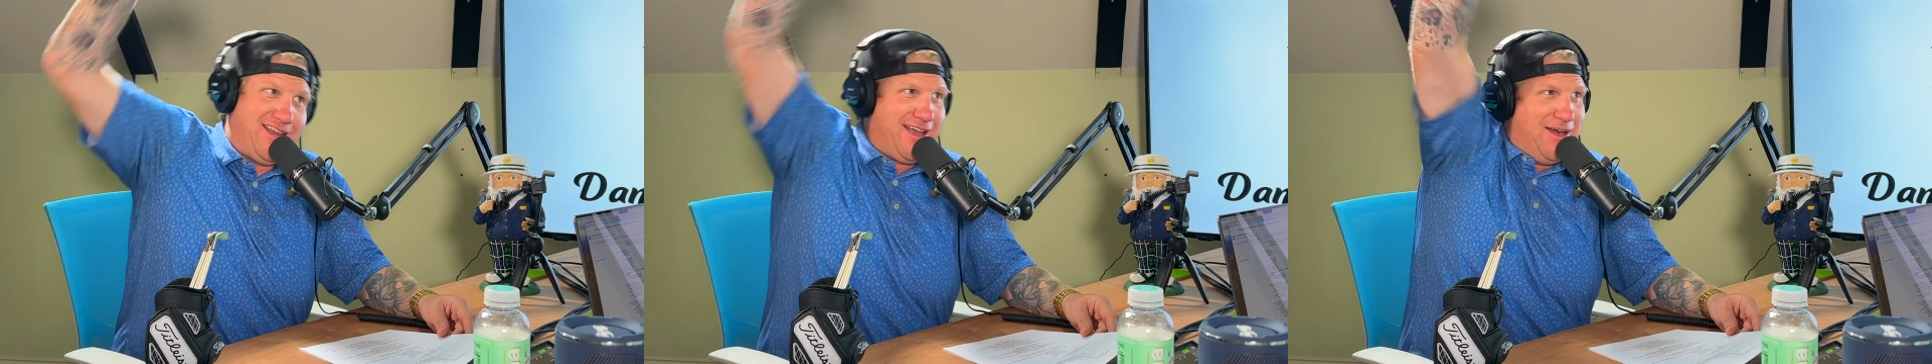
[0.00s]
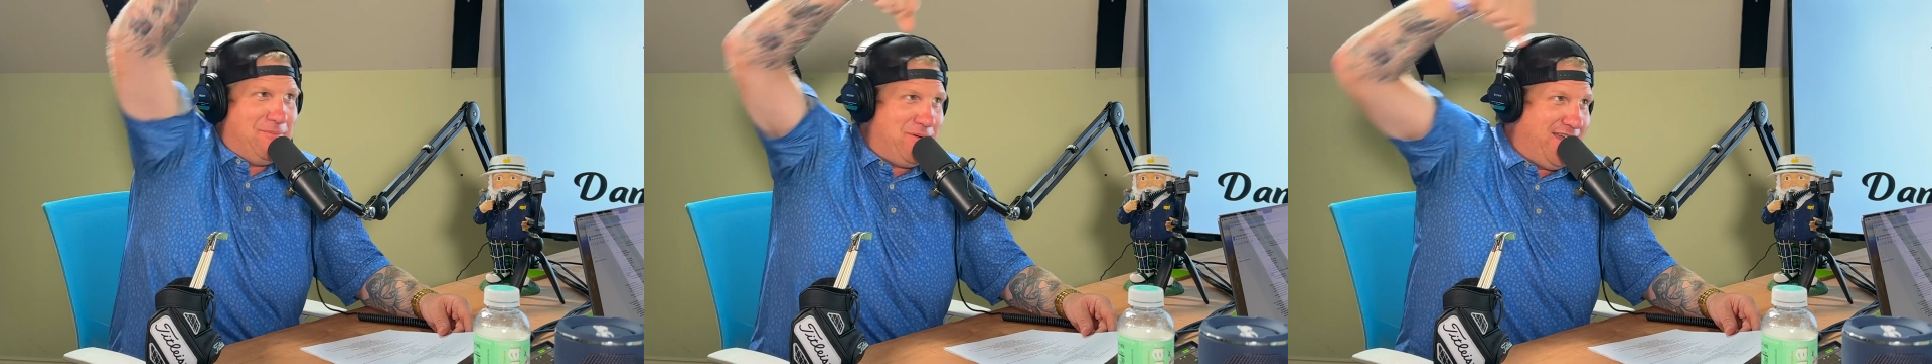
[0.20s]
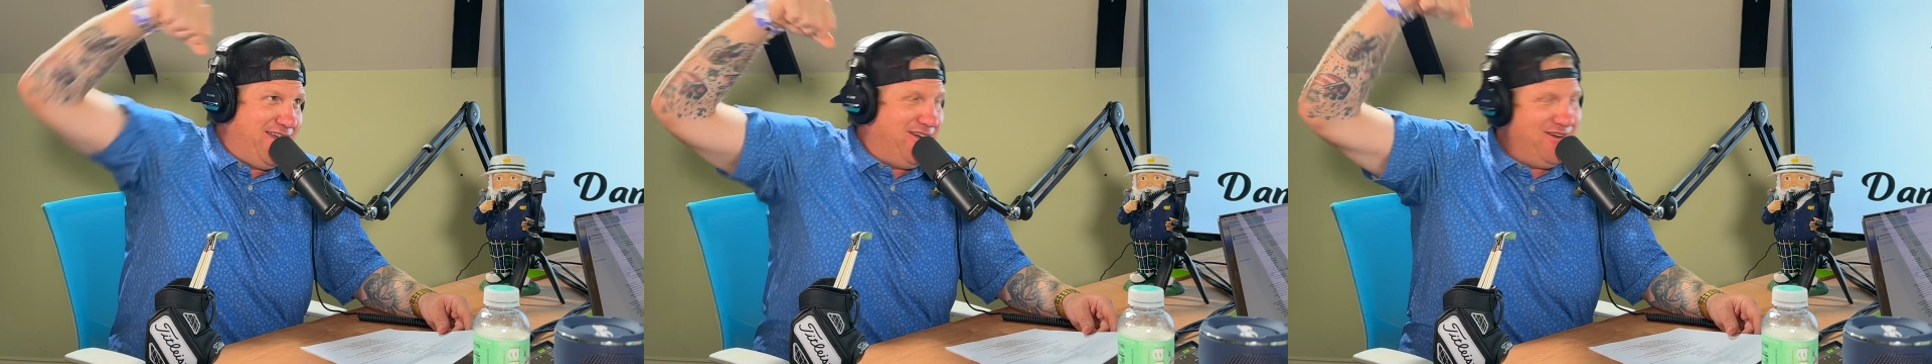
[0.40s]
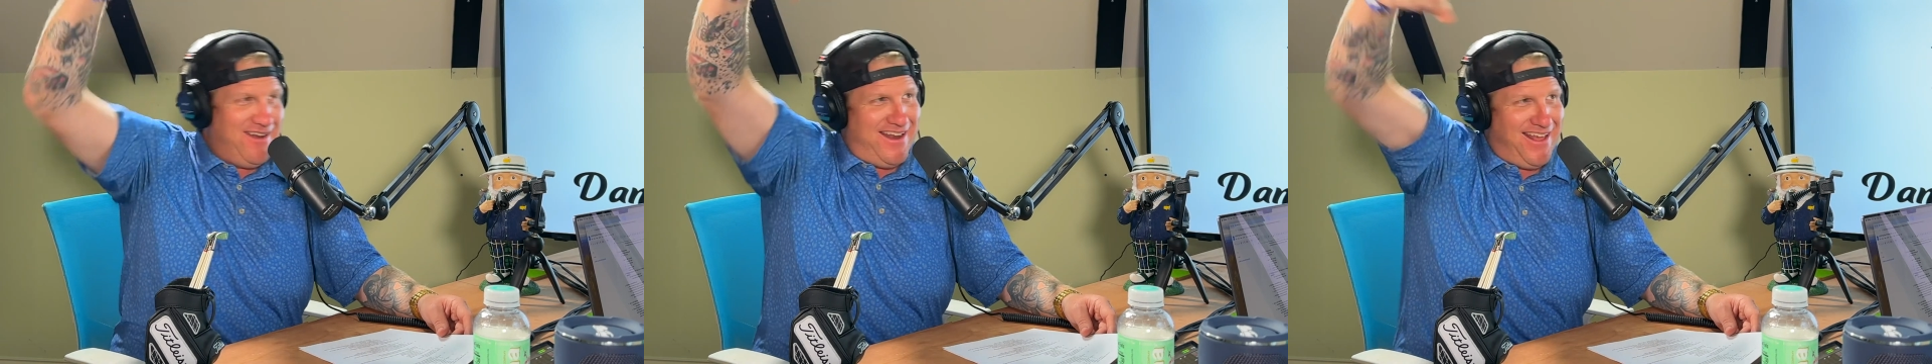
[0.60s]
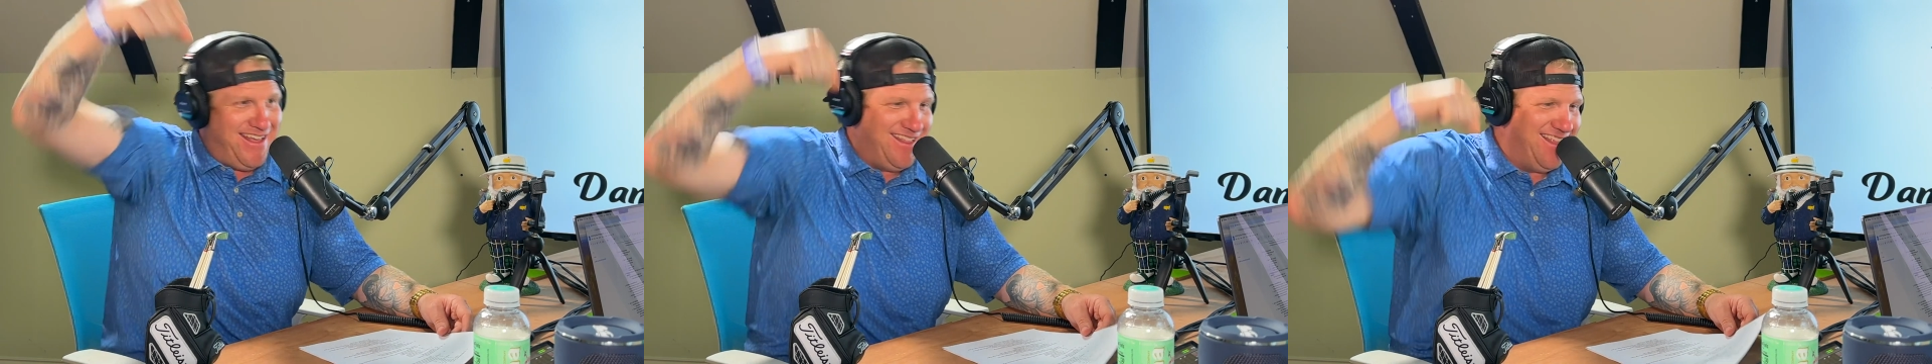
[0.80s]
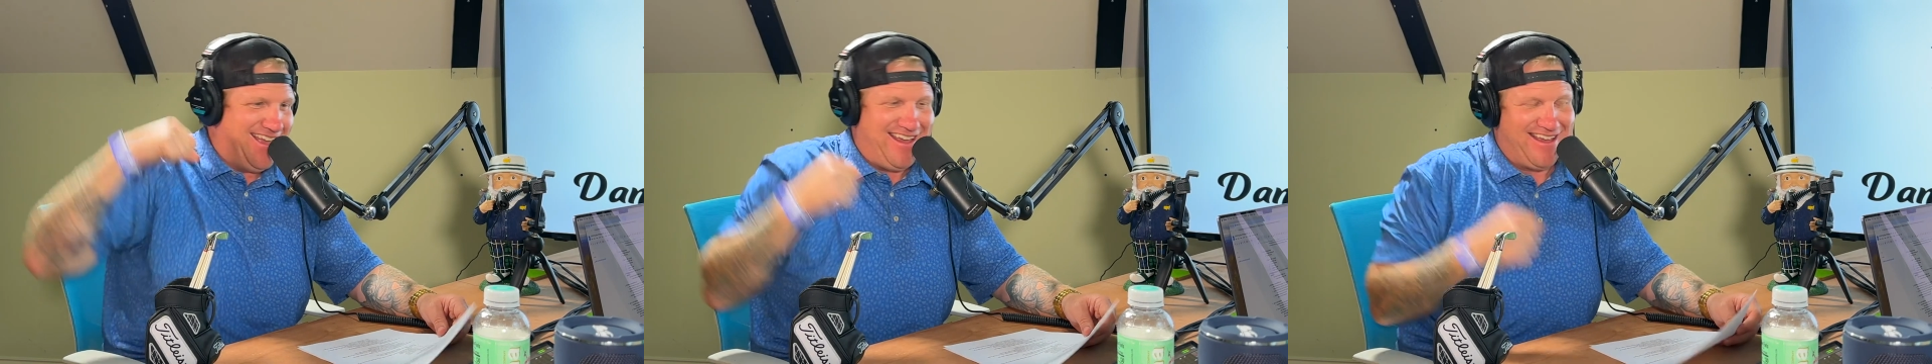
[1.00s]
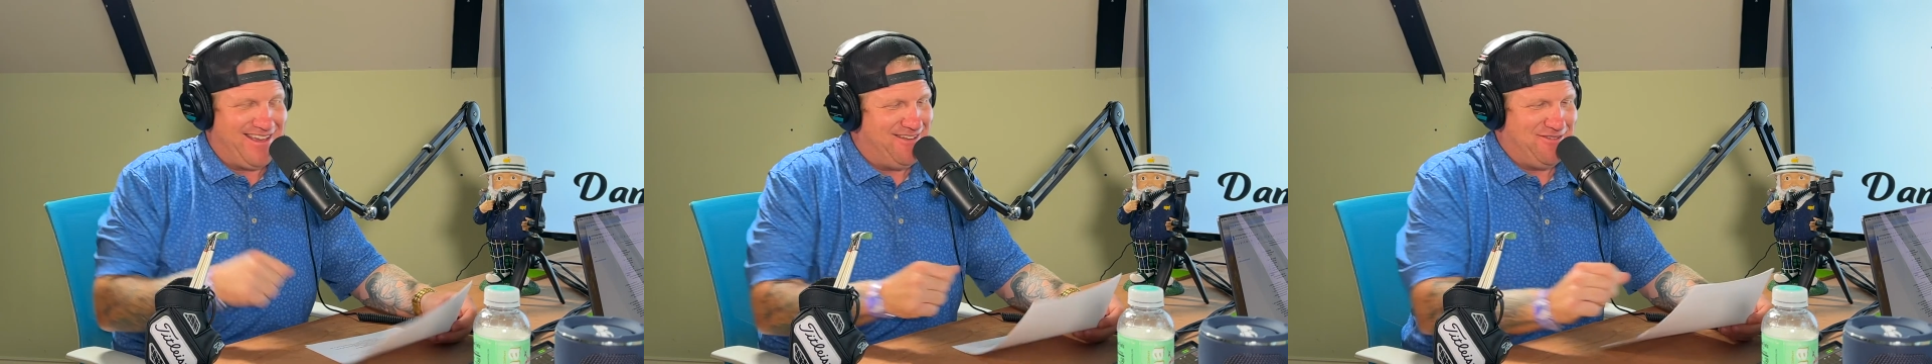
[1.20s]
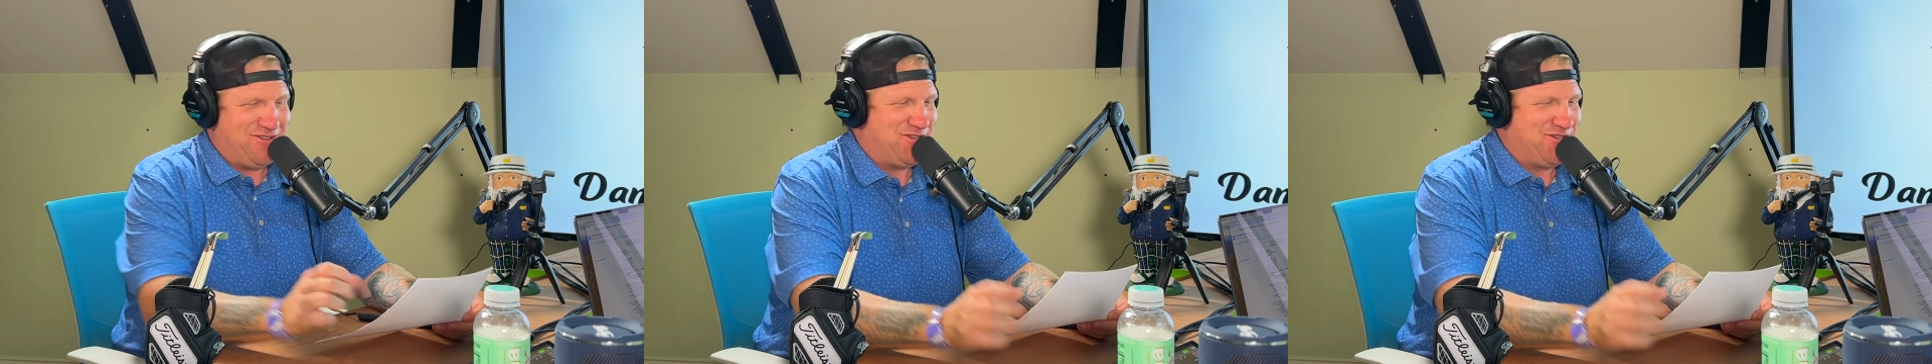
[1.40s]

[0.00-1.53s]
like up here in it, like it was